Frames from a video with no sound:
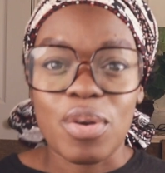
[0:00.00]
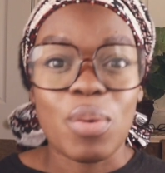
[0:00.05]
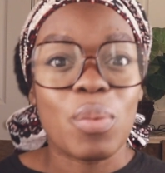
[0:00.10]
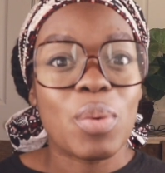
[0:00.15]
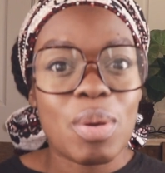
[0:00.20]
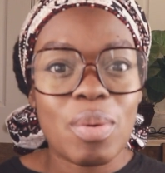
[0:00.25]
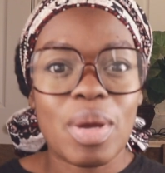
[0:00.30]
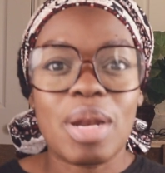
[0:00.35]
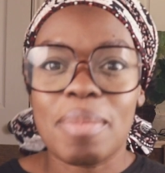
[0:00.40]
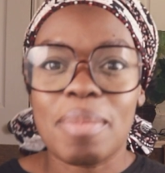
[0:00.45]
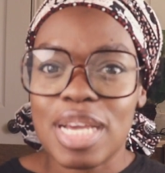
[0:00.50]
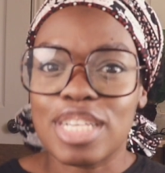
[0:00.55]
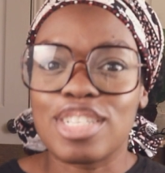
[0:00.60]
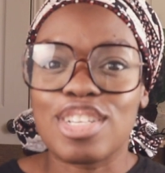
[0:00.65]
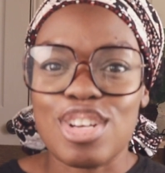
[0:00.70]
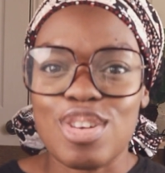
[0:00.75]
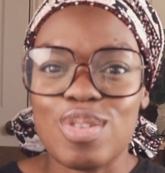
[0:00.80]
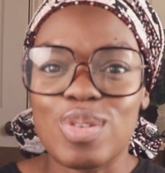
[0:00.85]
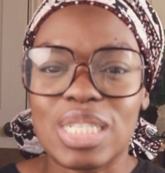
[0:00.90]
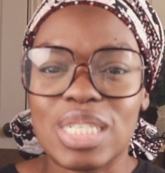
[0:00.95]
We want to make
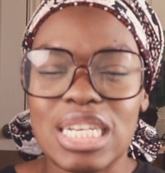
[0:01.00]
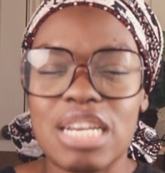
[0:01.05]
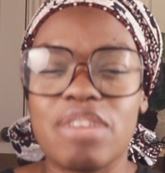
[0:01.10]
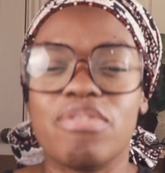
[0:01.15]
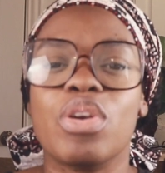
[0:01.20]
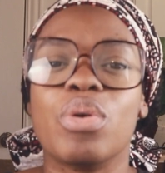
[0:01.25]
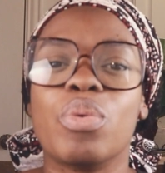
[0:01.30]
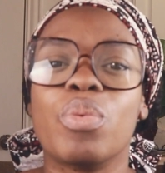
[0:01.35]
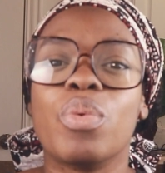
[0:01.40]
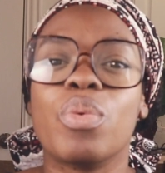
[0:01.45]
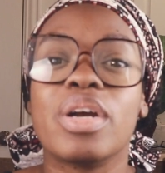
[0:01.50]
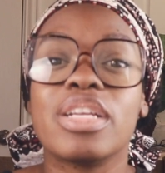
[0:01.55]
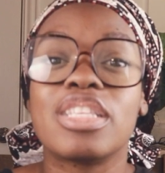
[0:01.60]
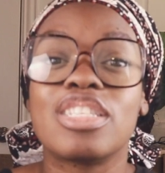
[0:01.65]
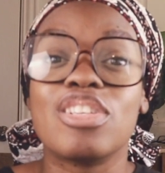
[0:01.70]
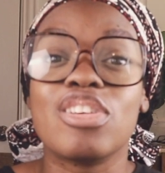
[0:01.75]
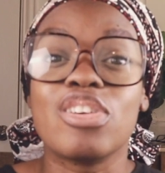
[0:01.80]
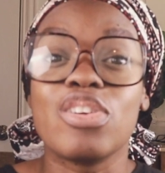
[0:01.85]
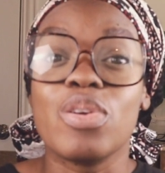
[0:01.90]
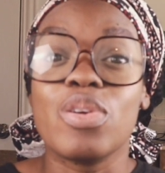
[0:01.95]
sure you achieve it.
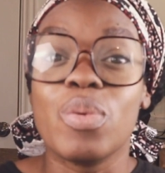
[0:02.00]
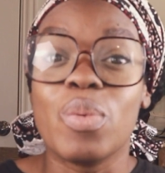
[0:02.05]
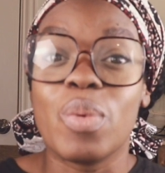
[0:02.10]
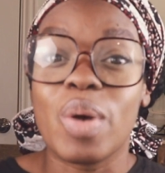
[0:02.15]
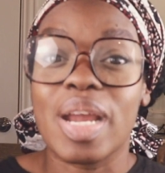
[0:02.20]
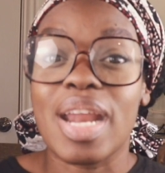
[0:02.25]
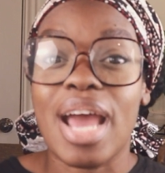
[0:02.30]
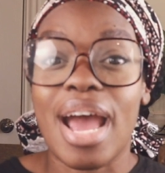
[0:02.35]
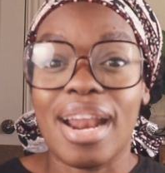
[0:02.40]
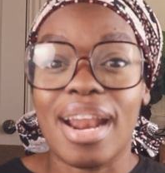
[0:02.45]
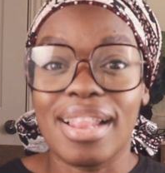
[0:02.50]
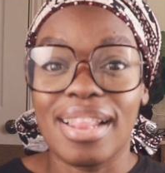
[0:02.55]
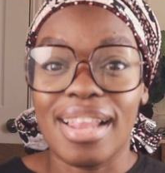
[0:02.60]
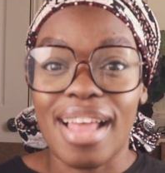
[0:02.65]
What do you want out of